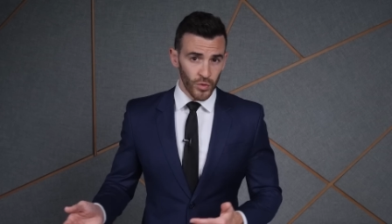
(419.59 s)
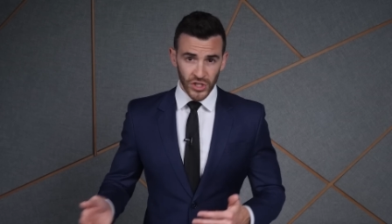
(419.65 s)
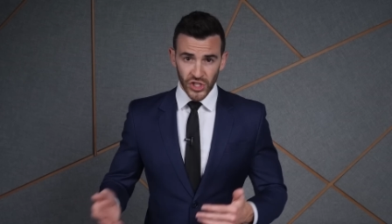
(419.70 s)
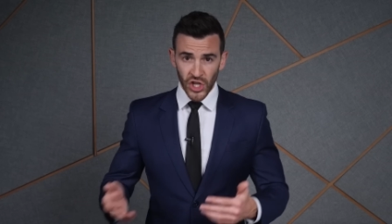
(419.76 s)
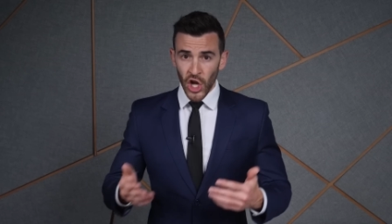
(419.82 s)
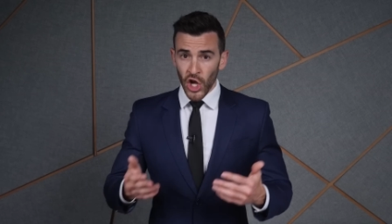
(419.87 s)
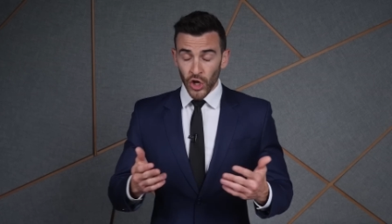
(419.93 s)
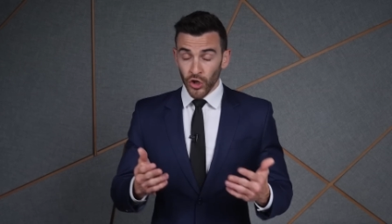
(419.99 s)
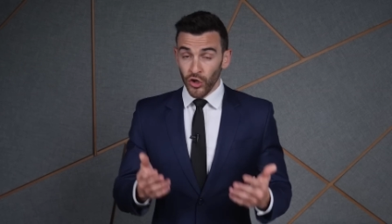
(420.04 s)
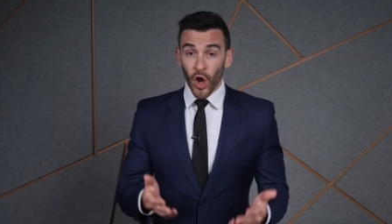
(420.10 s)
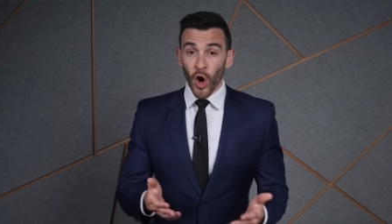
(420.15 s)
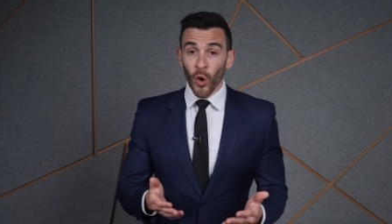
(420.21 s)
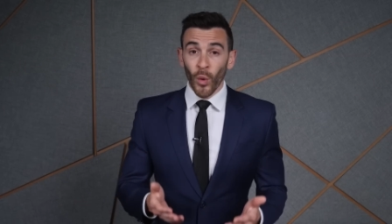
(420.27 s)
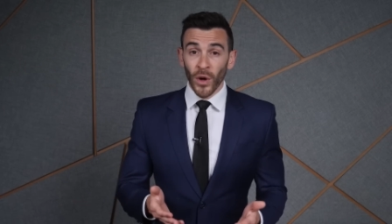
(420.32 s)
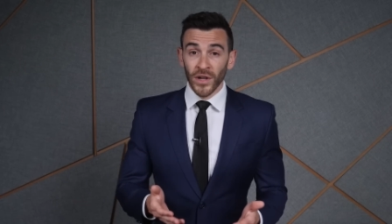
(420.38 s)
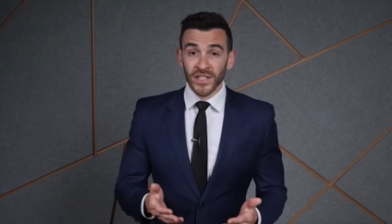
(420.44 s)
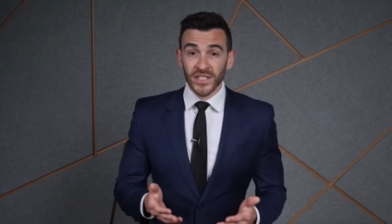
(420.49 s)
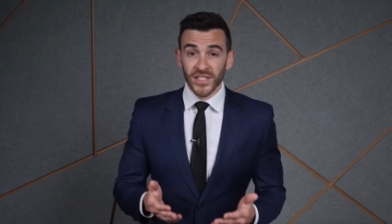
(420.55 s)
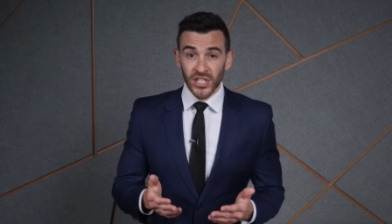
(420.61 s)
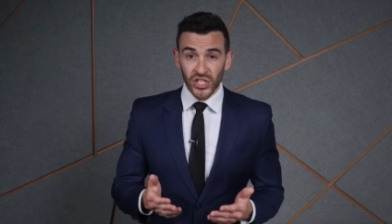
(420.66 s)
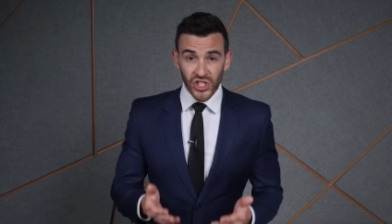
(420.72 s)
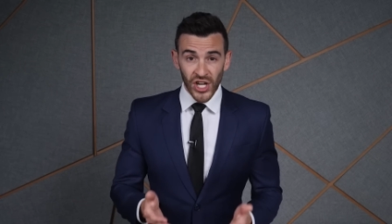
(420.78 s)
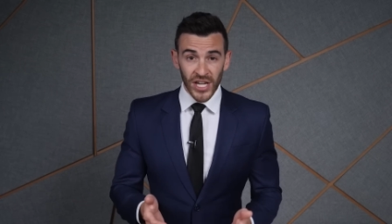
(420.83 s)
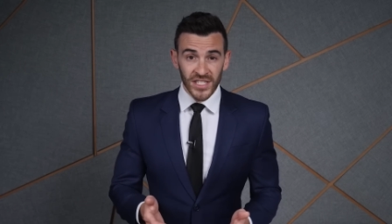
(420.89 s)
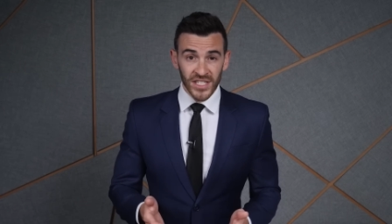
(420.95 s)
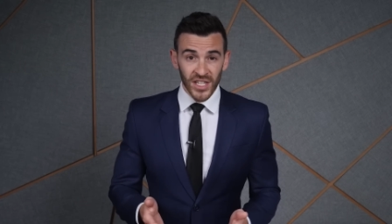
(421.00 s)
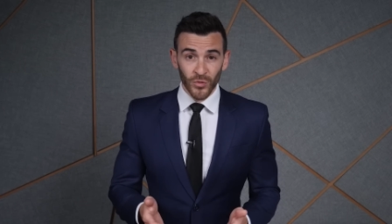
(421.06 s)
which no one is
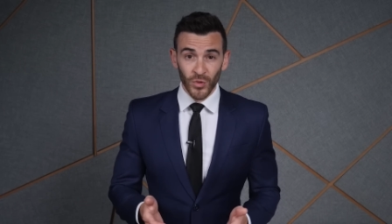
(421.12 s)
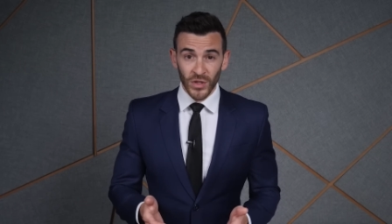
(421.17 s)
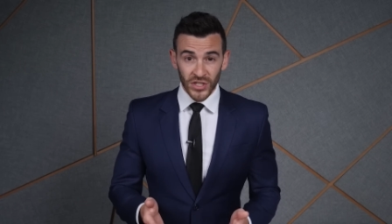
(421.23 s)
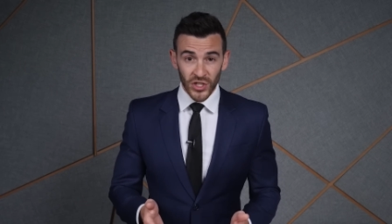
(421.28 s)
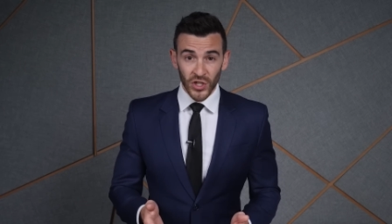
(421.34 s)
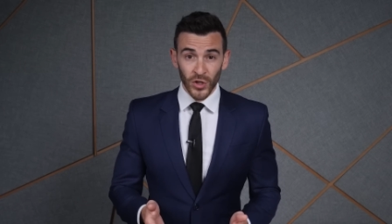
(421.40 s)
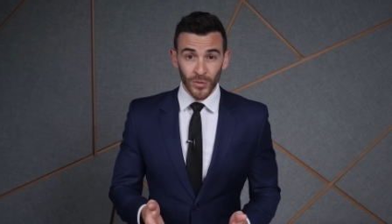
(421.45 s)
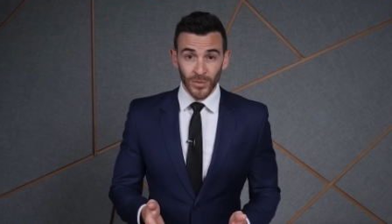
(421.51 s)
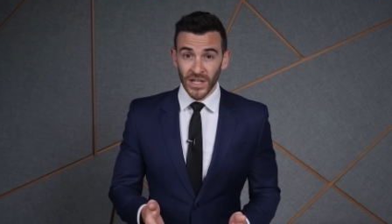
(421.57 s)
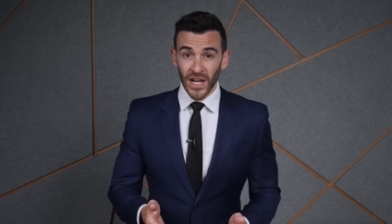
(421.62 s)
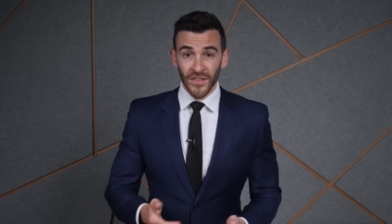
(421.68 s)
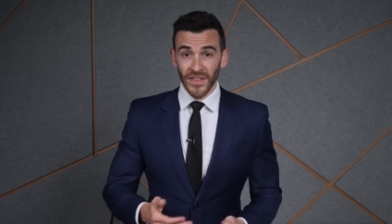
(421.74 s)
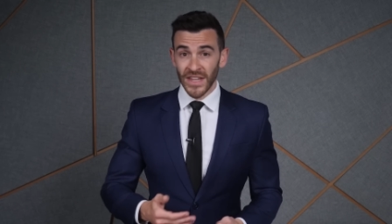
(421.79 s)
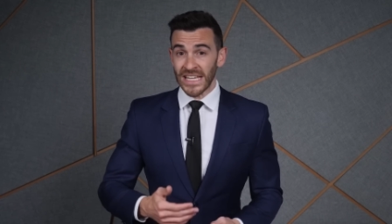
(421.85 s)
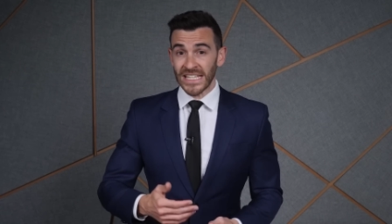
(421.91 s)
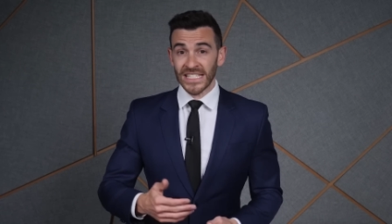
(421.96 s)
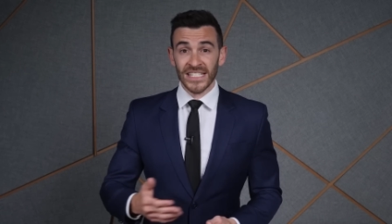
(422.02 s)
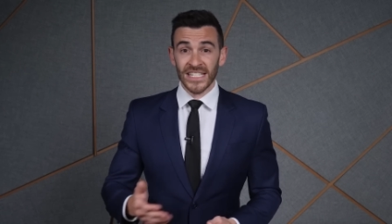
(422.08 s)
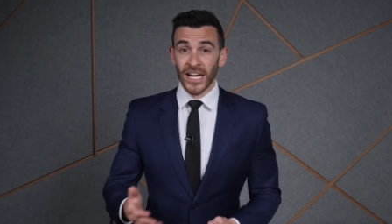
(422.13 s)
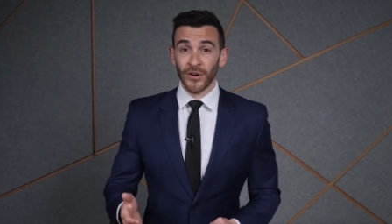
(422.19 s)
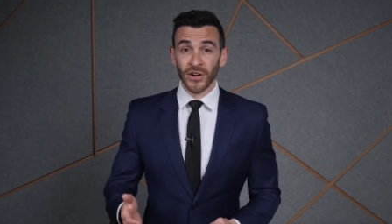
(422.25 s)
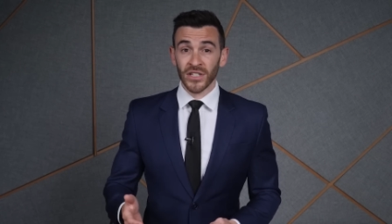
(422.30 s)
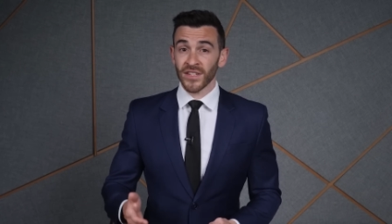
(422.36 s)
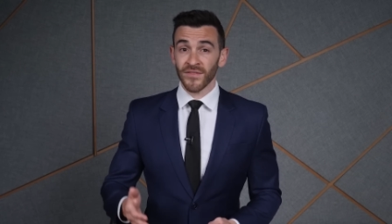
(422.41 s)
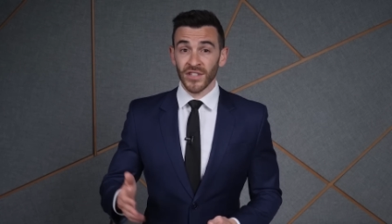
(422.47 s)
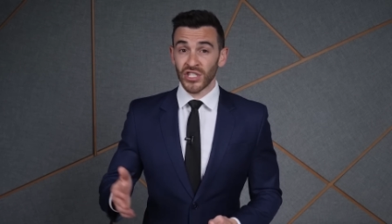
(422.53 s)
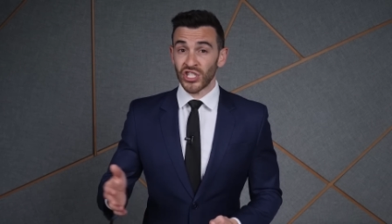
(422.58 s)
suggesting we do beyond the
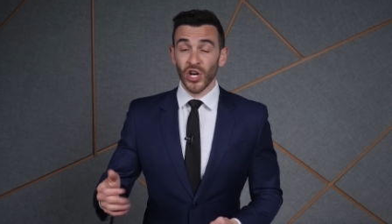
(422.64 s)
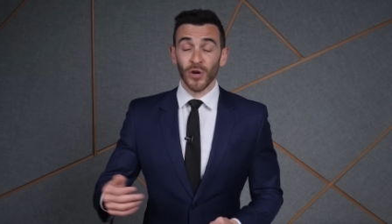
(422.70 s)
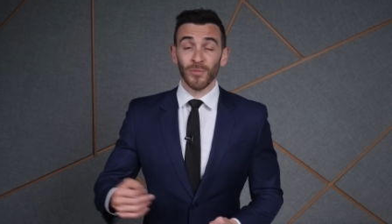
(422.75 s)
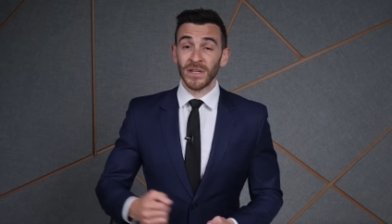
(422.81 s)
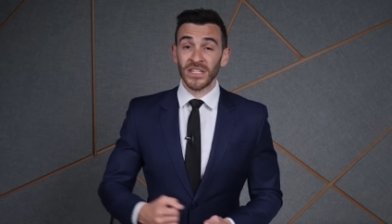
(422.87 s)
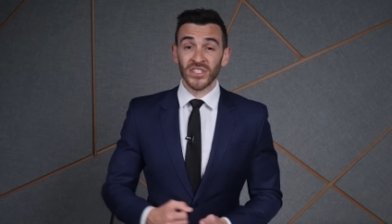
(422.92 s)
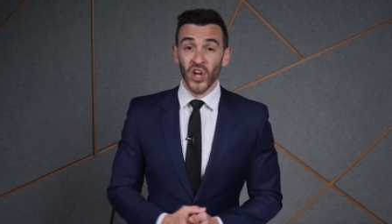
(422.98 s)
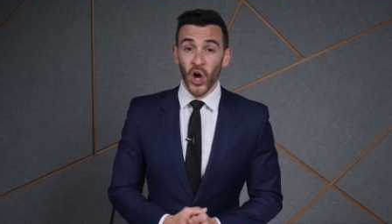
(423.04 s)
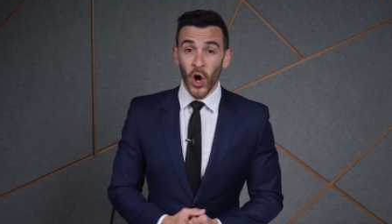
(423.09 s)
hysterics of the GOP's